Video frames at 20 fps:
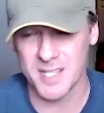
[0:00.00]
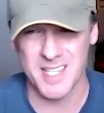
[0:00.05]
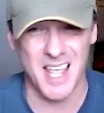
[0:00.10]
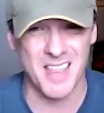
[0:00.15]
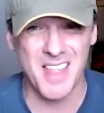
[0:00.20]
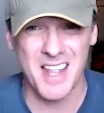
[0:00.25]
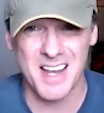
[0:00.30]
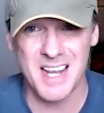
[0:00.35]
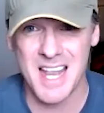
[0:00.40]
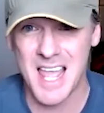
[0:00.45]
and
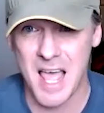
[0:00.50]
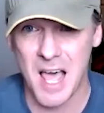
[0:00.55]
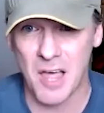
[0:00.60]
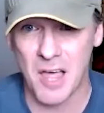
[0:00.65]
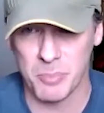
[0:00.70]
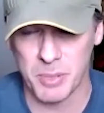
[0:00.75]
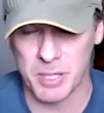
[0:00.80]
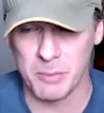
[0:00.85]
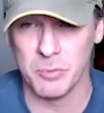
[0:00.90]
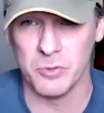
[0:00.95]
then let
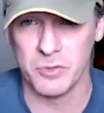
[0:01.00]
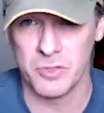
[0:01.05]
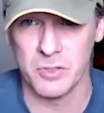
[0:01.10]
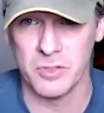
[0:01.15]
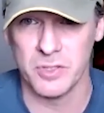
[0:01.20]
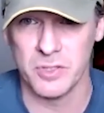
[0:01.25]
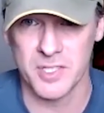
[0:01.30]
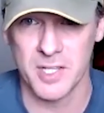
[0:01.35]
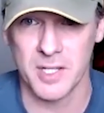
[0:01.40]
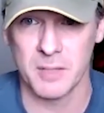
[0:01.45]
other people do
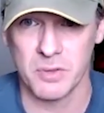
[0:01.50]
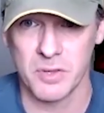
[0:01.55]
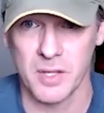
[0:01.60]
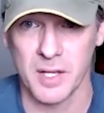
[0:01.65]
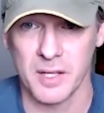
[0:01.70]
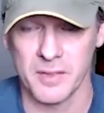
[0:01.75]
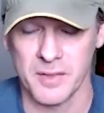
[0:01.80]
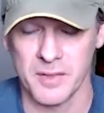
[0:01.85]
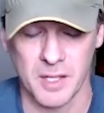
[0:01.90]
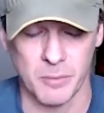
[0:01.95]
the same thing
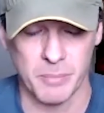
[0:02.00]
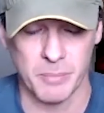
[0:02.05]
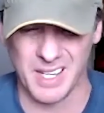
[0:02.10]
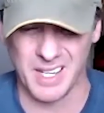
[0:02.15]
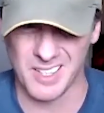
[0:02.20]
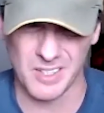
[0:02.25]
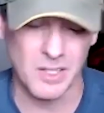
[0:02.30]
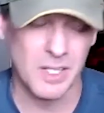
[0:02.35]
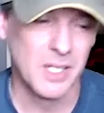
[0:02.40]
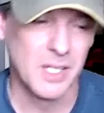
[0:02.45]
and they come back and
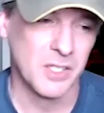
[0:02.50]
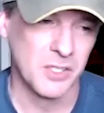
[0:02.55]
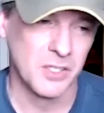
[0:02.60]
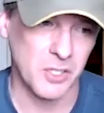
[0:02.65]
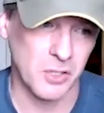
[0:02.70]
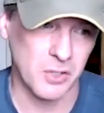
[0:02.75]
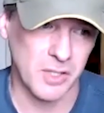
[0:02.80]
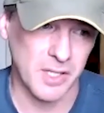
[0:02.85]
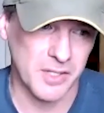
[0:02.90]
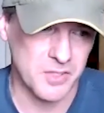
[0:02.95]
go,
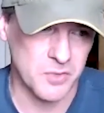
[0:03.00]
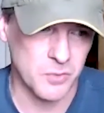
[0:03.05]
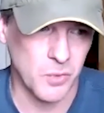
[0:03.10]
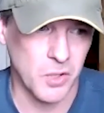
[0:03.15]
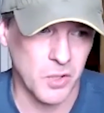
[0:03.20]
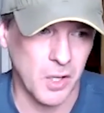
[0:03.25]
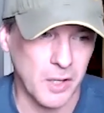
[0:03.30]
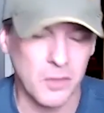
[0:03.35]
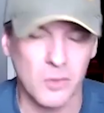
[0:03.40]
dude, that doesn't work.